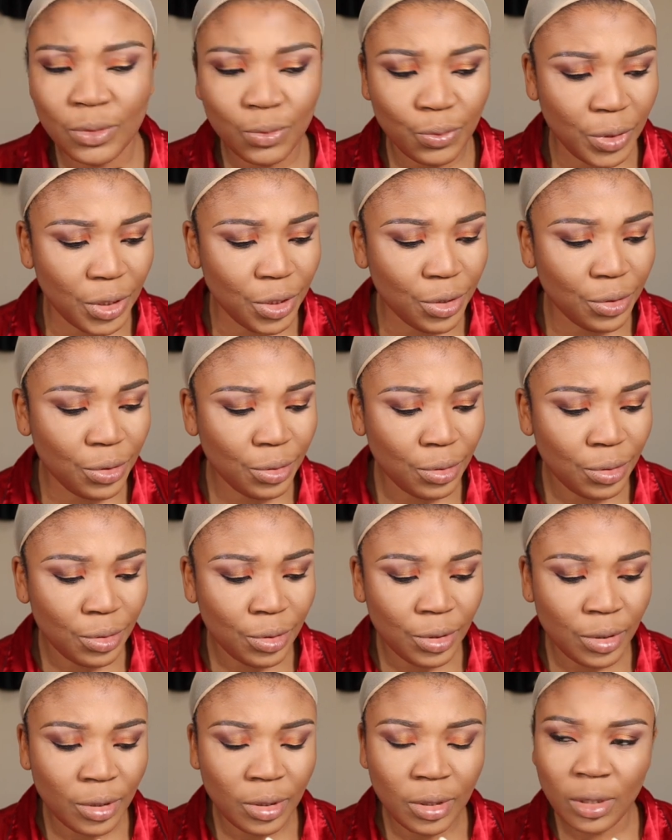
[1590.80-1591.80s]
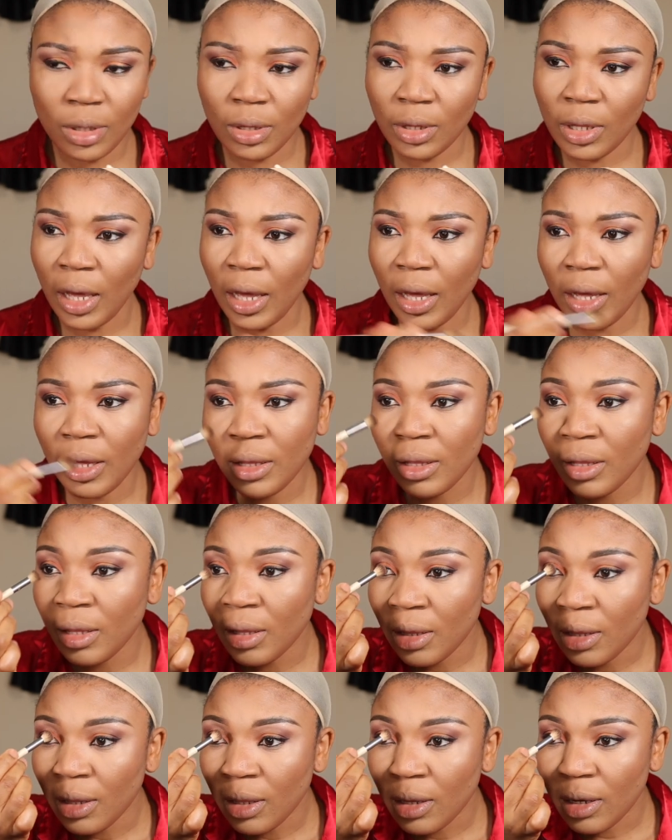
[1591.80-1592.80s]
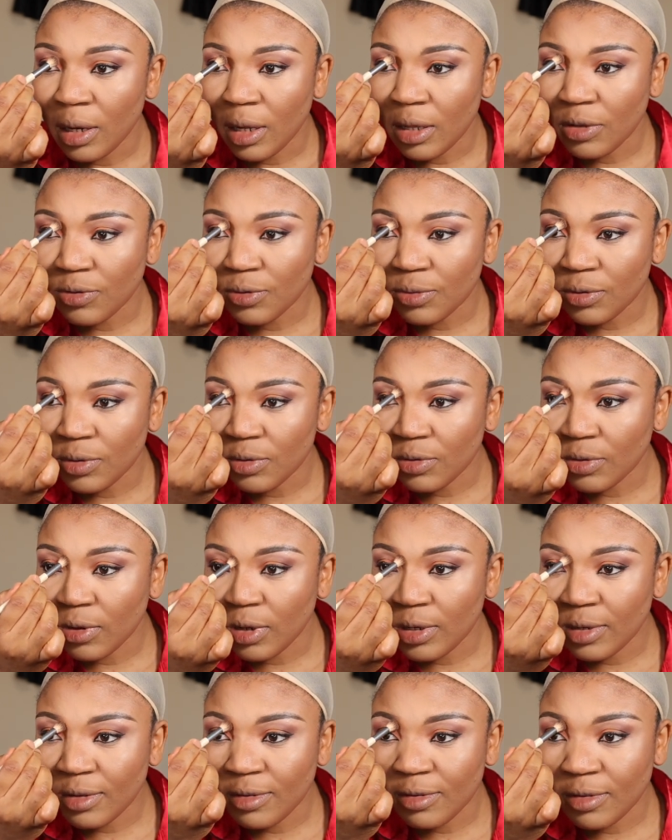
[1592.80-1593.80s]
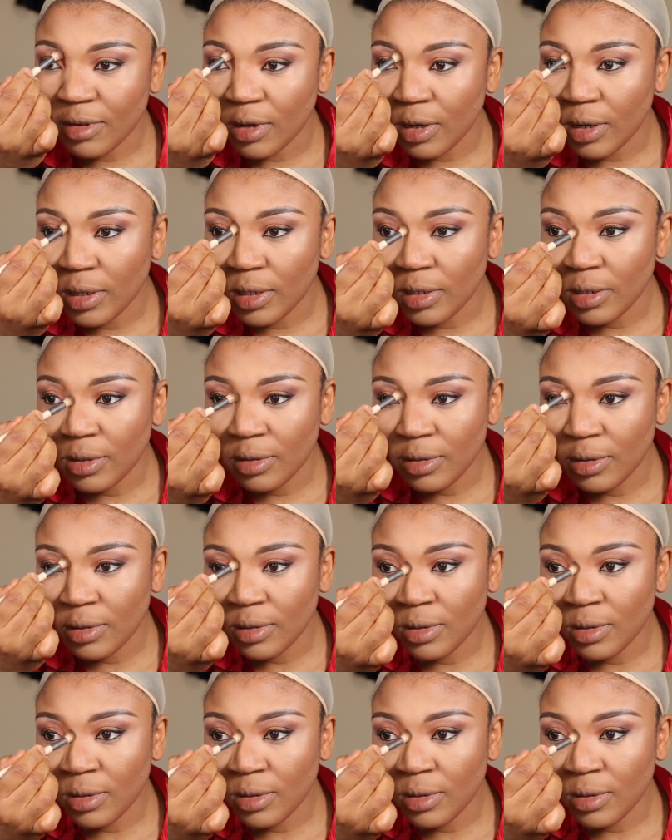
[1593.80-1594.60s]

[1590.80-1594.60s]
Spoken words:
We do? Okay. Let's do this other side.